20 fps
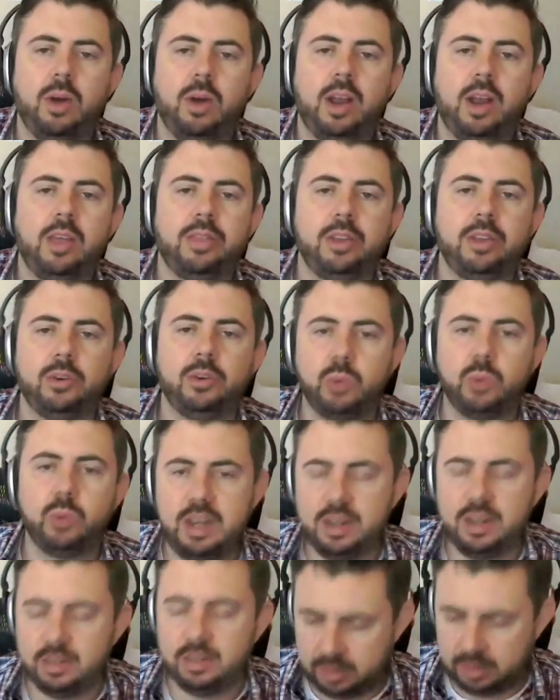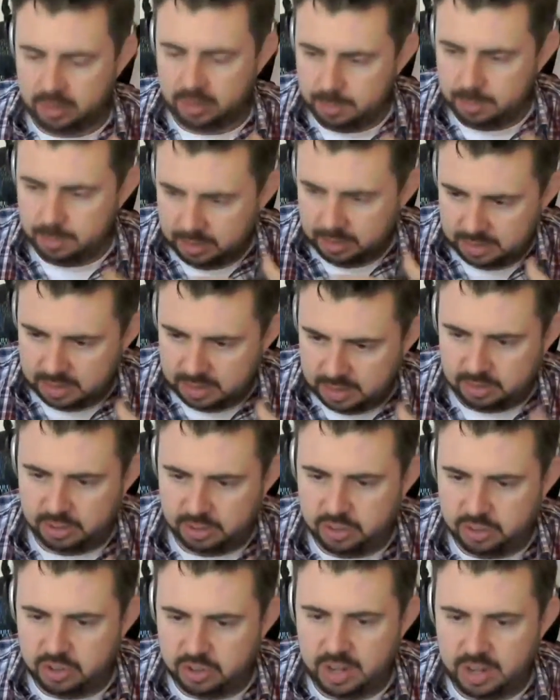So, and I think Whedon is going to be able
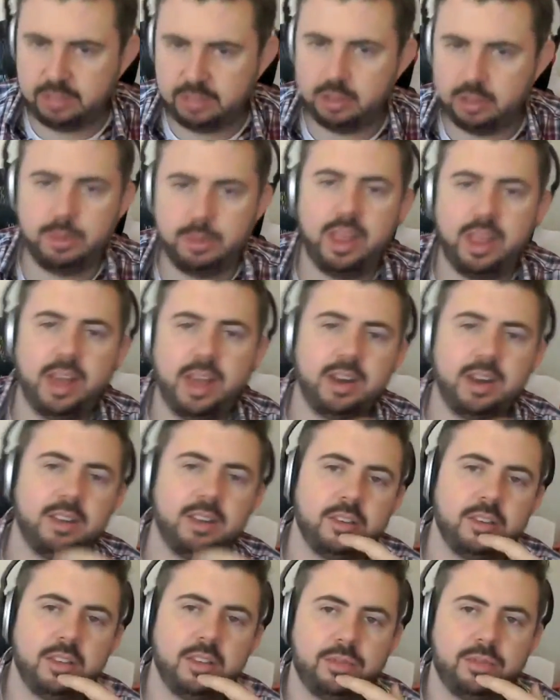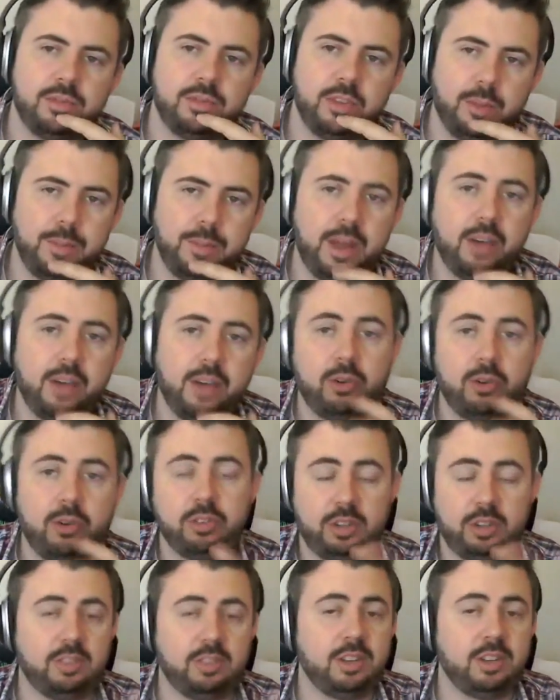to interject some of that into this film. Now, of
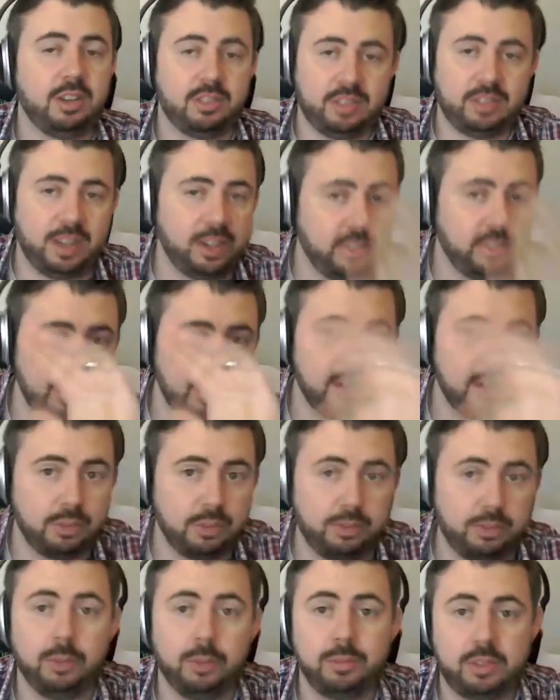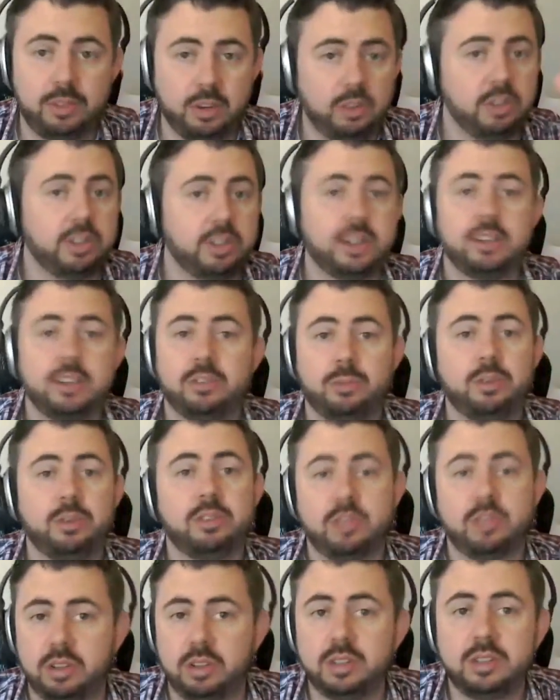course, like I said, aesthetically, the film's going to look like it's what it's
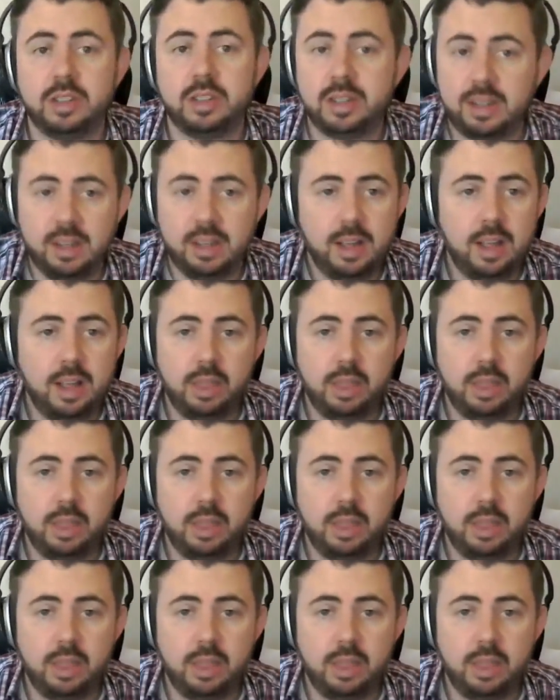going to look like.